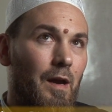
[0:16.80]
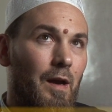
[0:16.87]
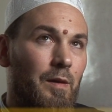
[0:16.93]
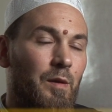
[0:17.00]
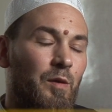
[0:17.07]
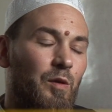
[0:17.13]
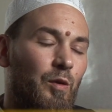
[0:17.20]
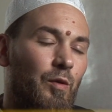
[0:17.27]
I
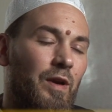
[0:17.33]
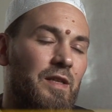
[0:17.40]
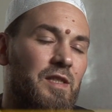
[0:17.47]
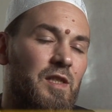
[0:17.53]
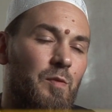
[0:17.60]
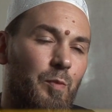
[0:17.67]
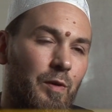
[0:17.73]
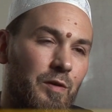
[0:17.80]
think, the great
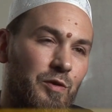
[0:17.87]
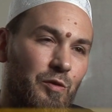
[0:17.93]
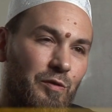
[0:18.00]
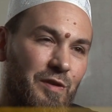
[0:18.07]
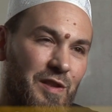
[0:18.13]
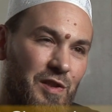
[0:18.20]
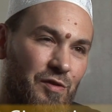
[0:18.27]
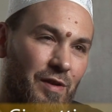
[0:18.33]
spiritual
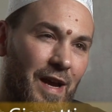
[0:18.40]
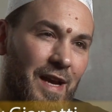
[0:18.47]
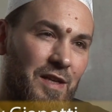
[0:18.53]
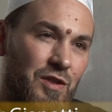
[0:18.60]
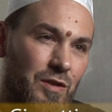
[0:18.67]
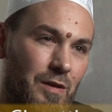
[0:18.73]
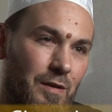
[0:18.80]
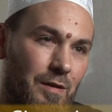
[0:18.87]

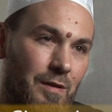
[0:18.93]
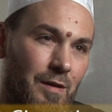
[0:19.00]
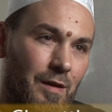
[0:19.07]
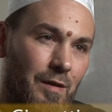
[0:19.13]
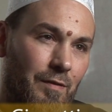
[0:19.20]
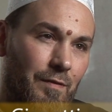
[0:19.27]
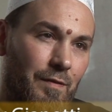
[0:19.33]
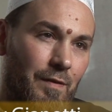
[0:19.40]
distraction
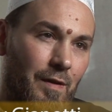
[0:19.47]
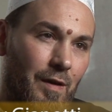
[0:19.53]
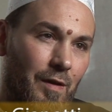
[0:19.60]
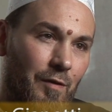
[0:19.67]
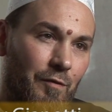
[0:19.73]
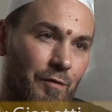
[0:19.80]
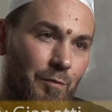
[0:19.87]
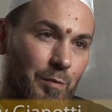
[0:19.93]

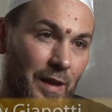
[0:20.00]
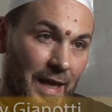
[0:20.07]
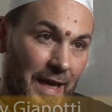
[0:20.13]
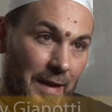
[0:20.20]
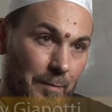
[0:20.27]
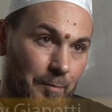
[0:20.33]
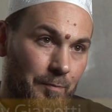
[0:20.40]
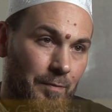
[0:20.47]
of
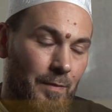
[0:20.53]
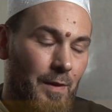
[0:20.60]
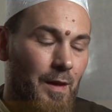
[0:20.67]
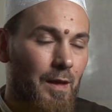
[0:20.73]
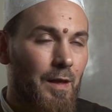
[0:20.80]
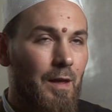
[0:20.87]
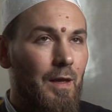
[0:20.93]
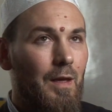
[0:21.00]
blame
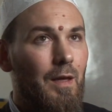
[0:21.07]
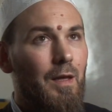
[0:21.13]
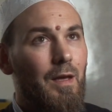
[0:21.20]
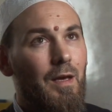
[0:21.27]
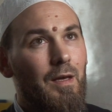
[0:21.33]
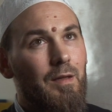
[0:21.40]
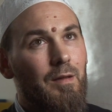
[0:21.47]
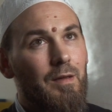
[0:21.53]

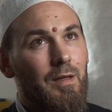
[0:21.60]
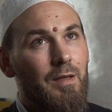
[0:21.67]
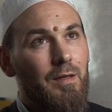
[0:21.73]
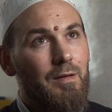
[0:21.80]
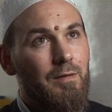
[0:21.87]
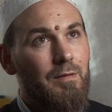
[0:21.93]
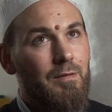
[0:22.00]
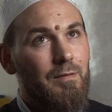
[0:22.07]
and
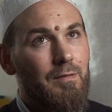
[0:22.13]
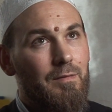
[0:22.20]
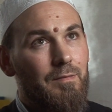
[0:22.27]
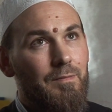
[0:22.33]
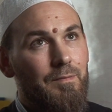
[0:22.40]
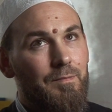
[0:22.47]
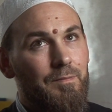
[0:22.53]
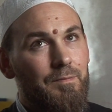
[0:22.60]
the
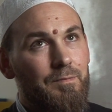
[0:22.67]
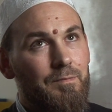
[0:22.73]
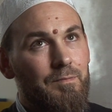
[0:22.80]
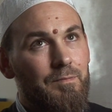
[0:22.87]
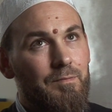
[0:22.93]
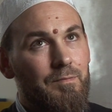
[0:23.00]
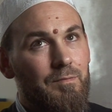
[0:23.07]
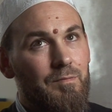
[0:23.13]

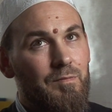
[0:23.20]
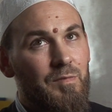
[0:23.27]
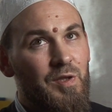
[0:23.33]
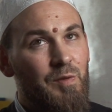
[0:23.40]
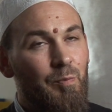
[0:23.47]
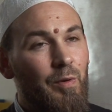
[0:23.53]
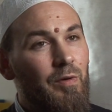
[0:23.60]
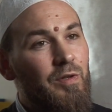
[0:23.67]

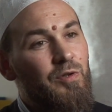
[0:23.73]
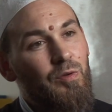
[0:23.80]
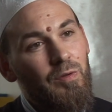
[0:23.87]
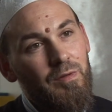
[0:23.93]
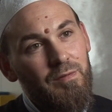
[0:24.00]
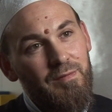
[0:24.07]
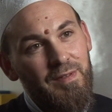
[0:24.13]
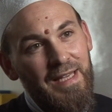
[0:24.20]

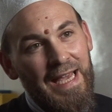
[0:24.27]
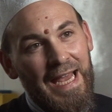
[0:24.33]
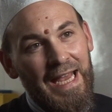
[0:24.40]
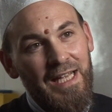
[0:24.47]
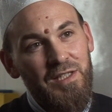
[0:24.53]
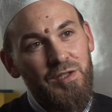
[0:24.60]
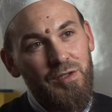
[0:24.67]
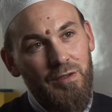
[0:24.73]
spiritual
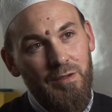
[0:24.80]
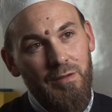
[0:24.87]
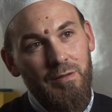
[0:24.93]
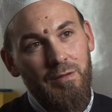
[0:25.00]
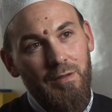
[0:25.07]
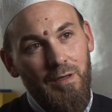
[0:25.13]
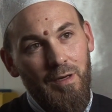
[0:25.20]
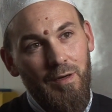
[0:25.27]
cancer
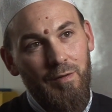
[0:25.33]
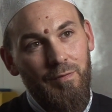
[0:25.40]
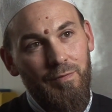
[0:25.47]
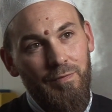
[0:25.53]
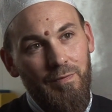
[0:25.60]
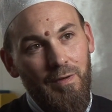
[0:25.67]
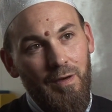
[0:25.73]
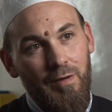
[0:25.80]
of
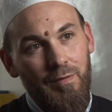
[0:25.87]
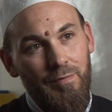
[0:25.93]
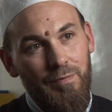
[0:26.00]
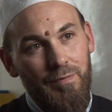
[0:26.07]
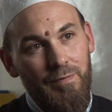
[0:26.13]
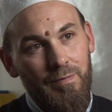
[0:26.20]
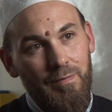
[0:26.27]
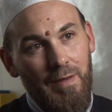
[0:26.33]

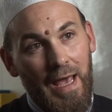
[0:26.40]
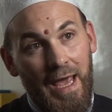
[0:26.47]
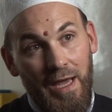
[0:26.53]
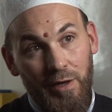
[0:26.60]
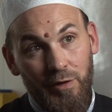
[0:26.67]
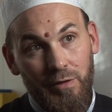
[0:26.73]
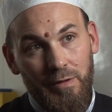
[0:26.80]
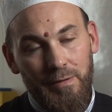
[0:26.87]

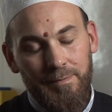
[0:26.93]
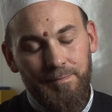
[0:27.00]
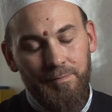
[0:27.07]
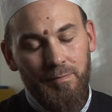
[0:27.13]
anger,